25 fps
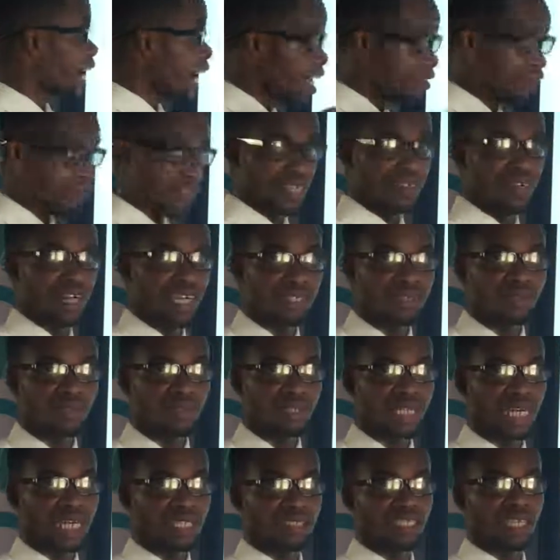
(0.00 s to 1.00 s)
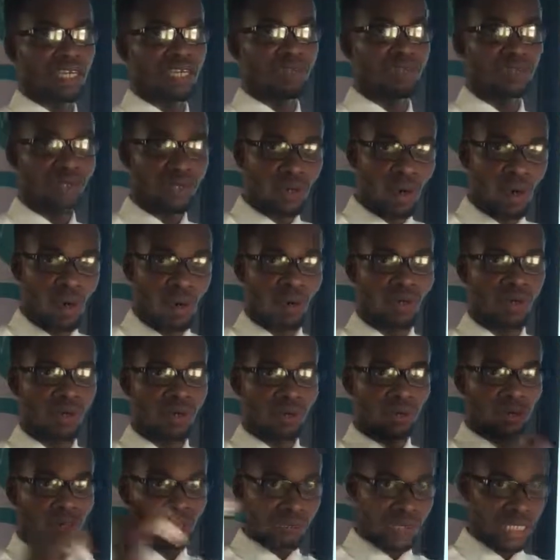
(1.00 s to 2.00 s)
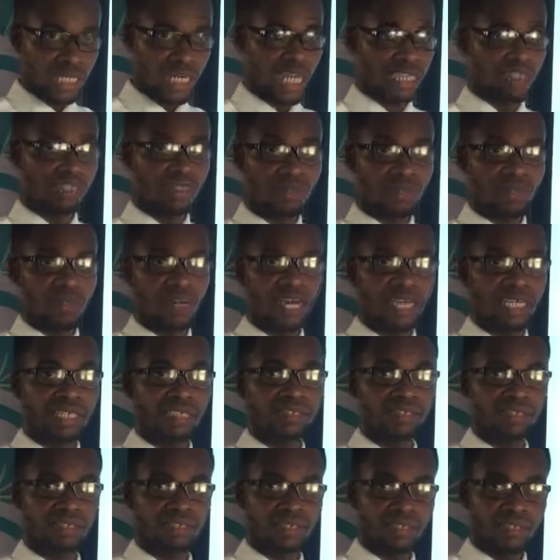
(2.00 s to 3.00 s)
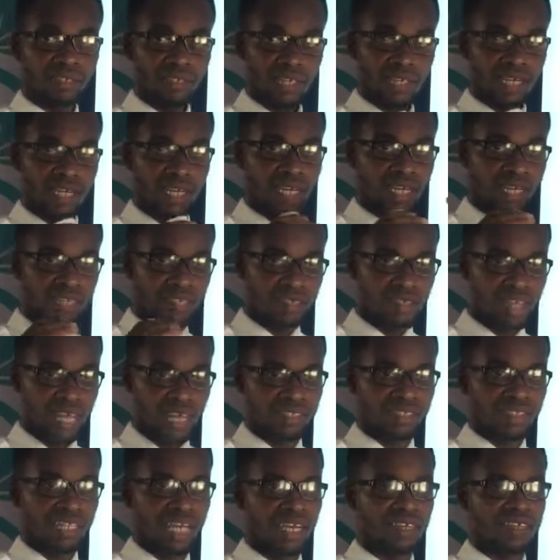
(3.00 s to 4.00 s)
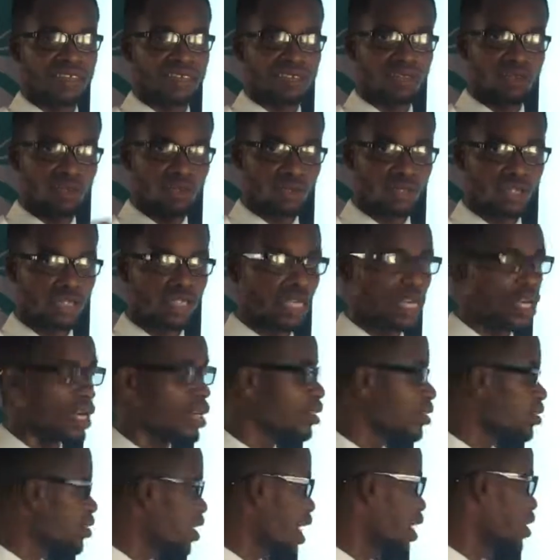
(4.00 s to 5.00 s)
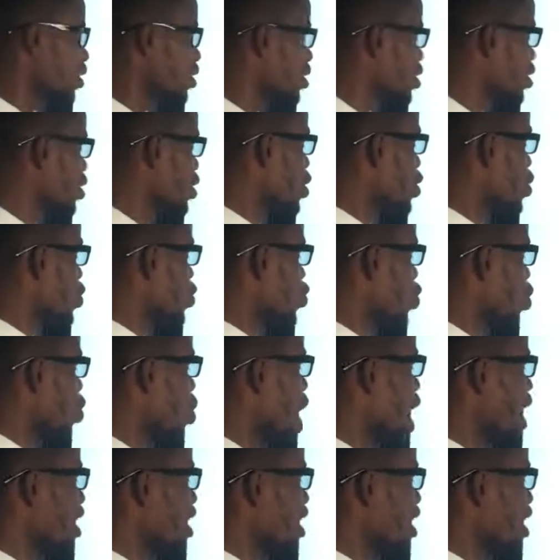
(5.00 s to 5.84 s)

have the right to that, and we categorize that as social rights. So